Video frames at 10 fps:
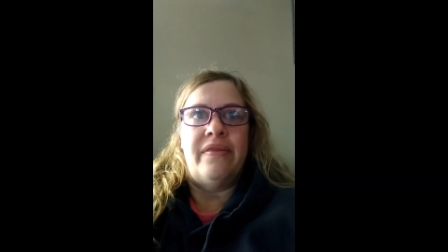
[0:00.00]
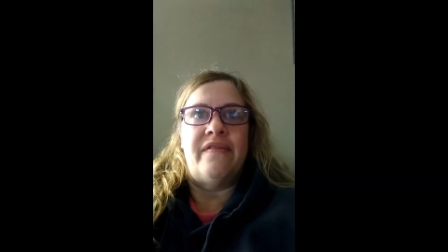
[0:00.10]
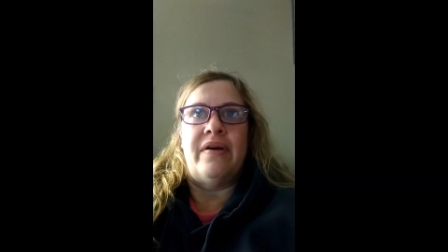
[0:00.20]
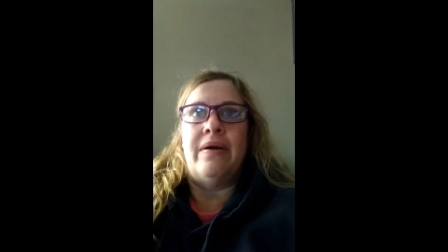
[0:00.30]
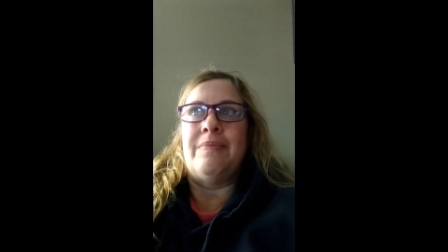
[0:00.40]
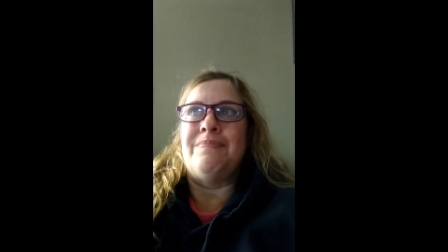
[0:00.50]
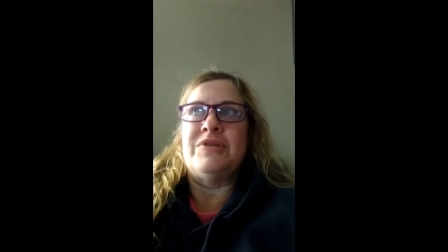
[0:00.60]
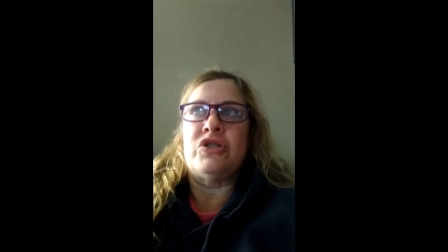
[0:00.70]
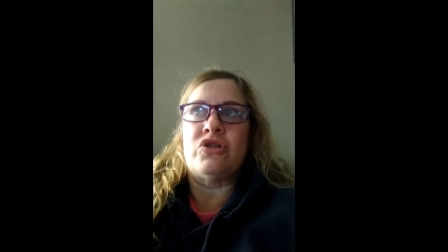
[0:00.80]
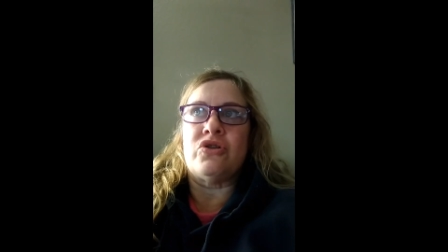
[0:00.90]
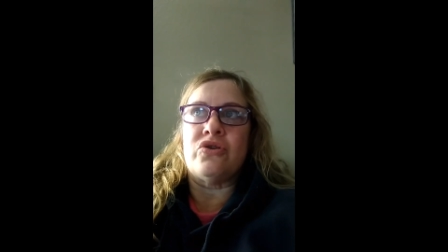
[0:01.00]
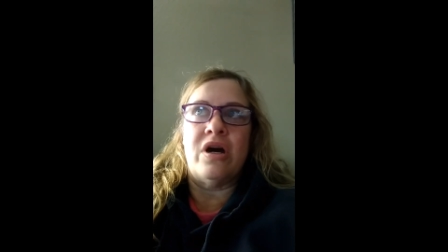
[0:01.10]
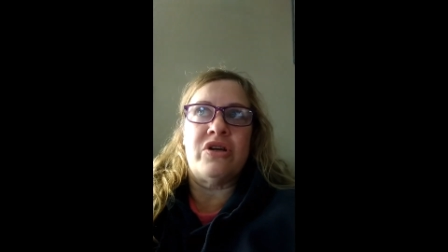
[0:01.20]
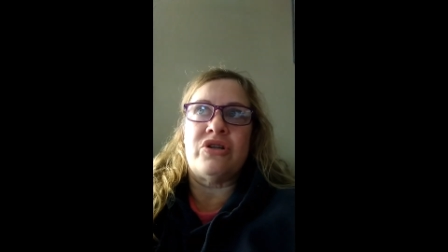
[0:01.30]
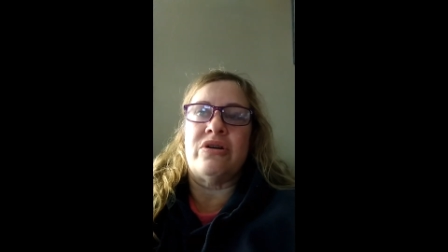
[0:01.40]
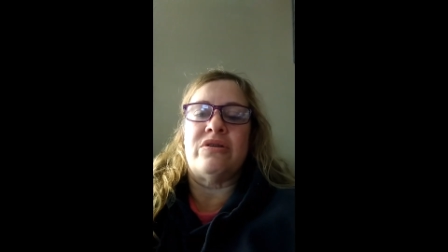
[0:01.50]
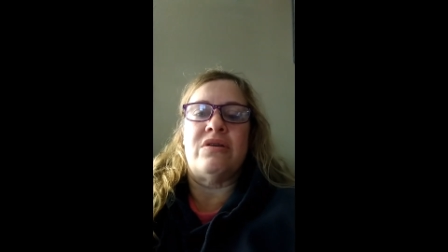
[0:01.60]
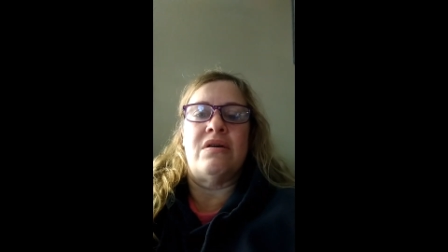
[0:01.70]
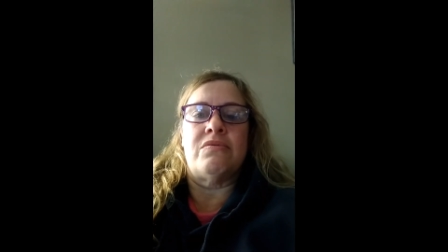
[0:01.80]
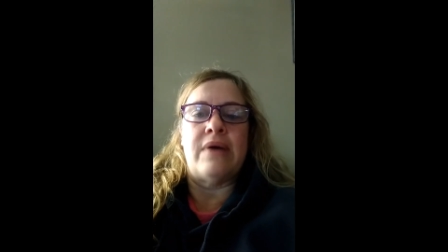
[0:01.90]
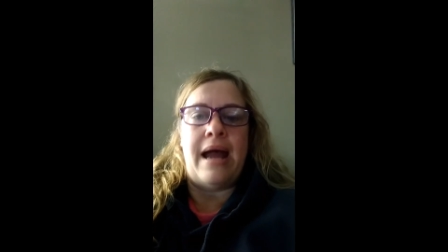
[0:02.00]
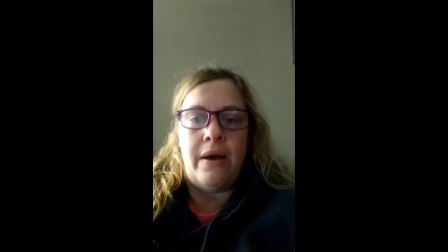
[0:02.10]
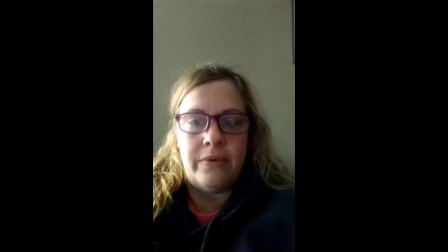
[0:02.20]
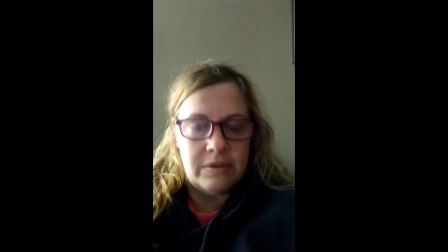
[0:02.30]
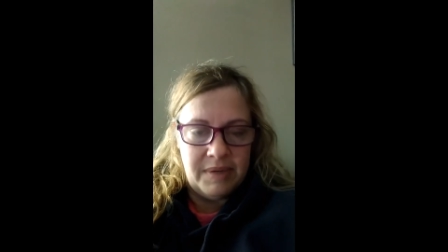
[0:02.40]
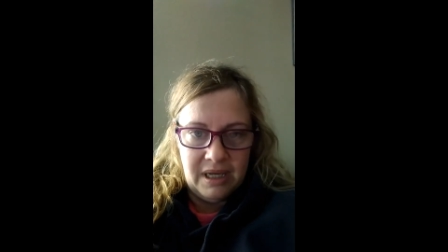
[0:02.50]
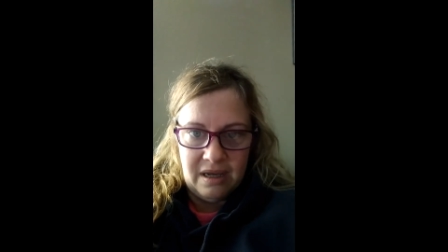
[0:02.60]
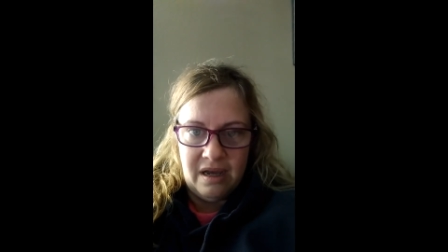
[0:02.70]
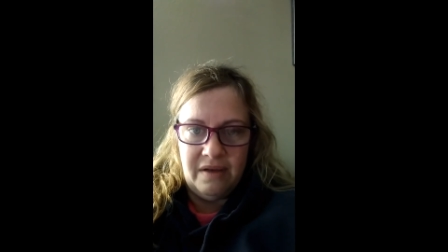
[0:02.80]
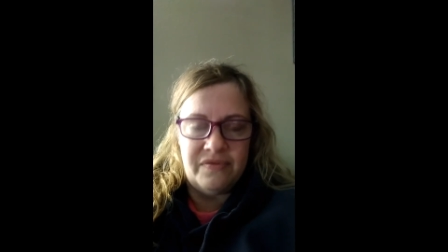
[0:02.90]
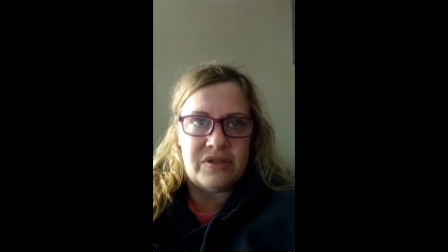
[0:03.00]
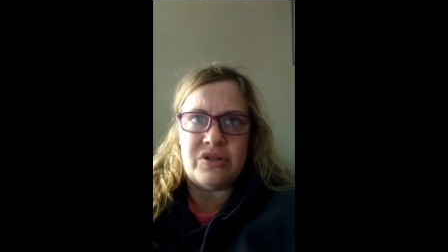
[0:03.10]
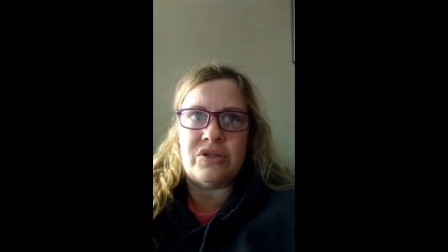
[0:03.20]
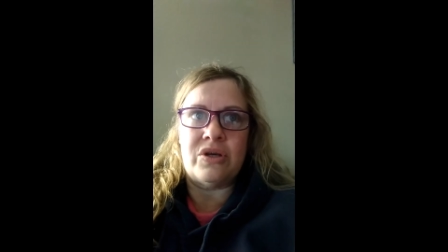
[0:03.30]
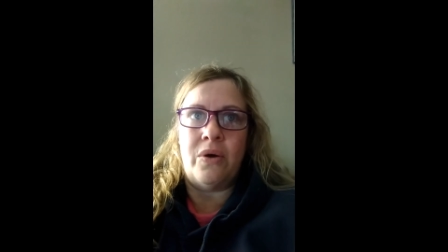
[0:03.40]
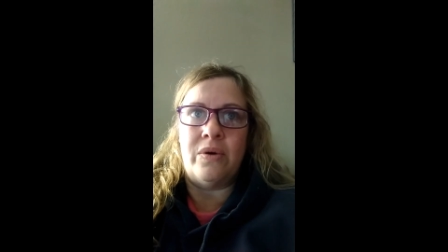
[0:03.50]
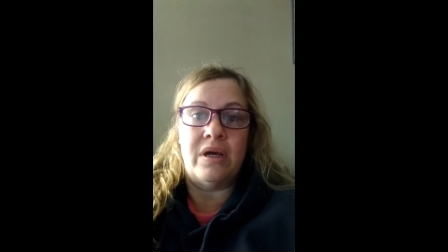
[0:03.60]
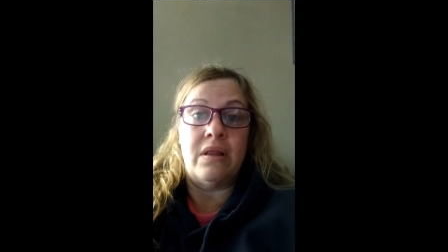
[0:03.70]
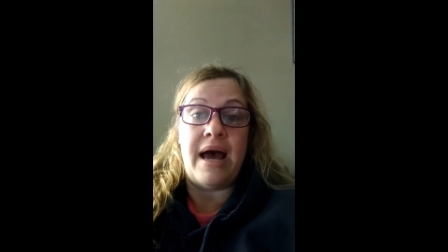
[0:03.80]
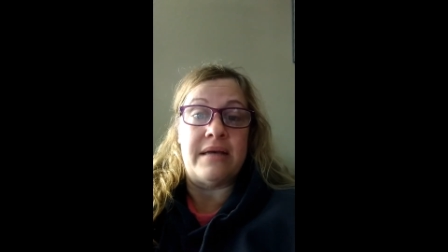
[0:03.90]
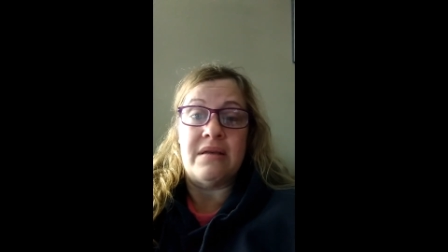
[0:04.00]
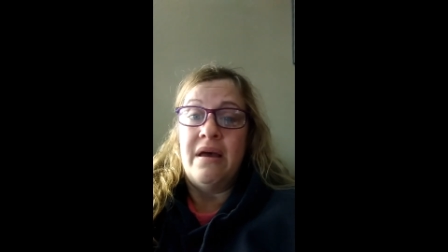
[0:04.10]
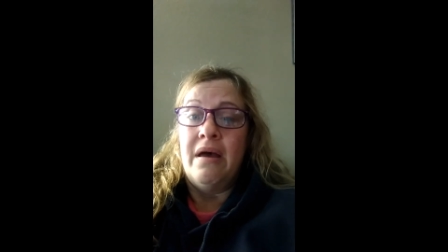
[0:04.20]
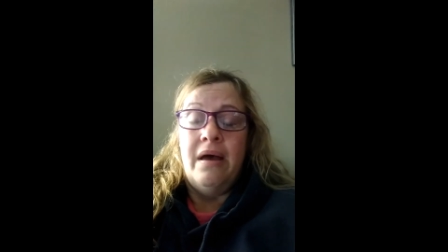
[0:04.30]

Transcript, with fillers: the very structures around me of stone and glass.